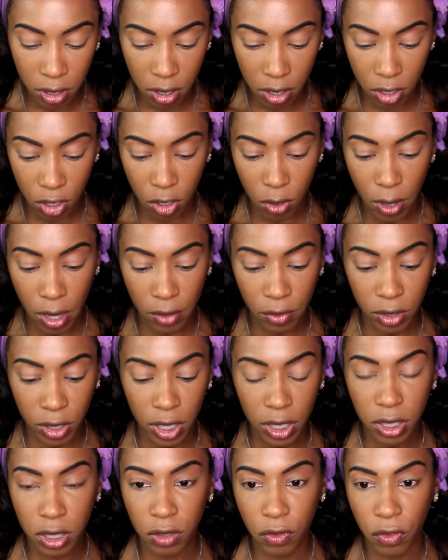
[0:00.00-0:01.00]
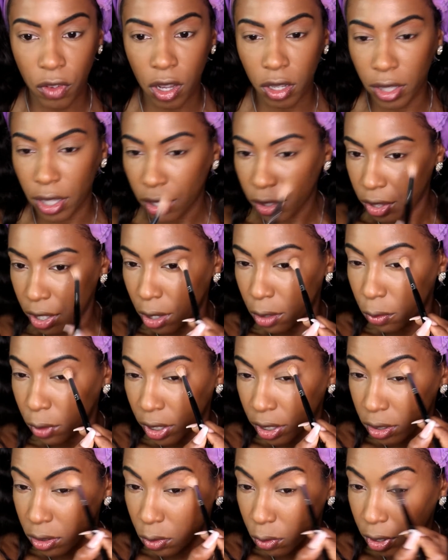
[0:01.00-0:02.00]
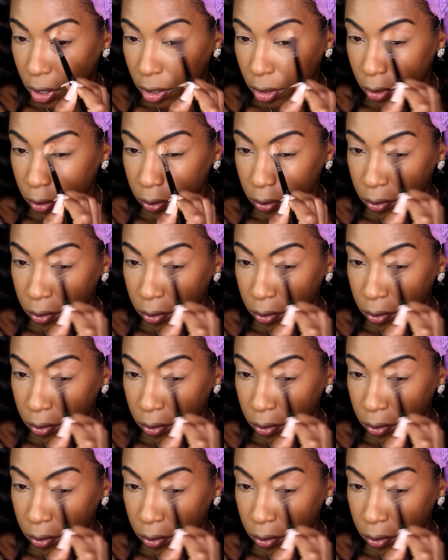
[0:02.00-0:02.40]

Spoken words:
and you have less fallout that way as well.